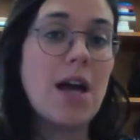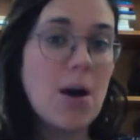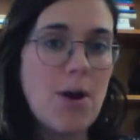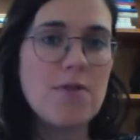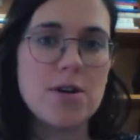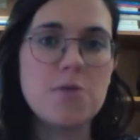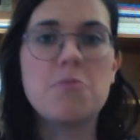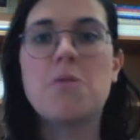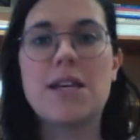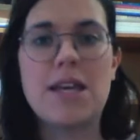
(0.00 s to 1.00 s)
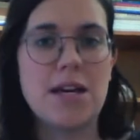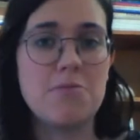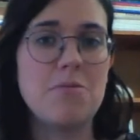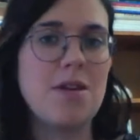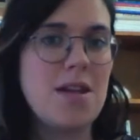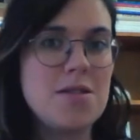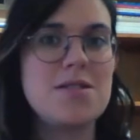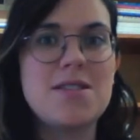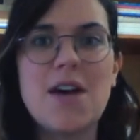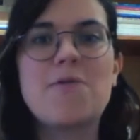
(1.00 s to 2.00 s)
However, again, it is
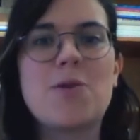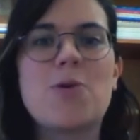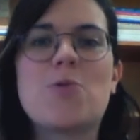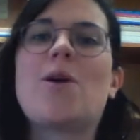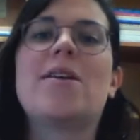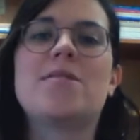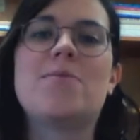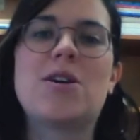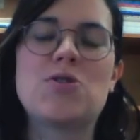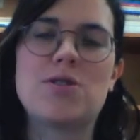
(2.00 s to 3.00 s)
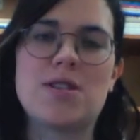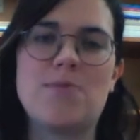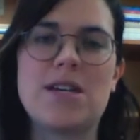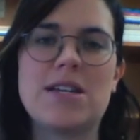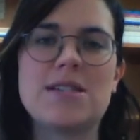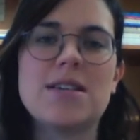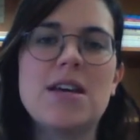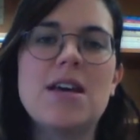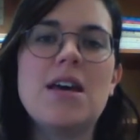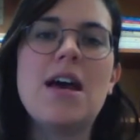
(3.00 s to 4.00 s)
definitely worthwhile to make sure something is
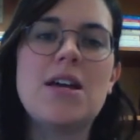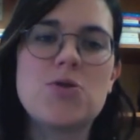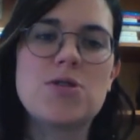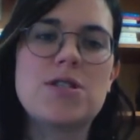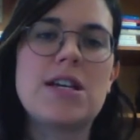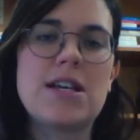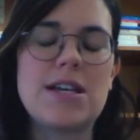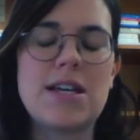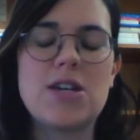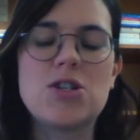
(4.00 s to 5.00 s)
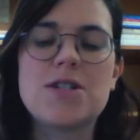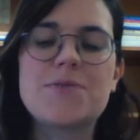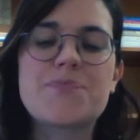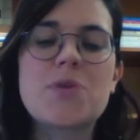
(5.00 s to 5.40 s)
interesting and engaging.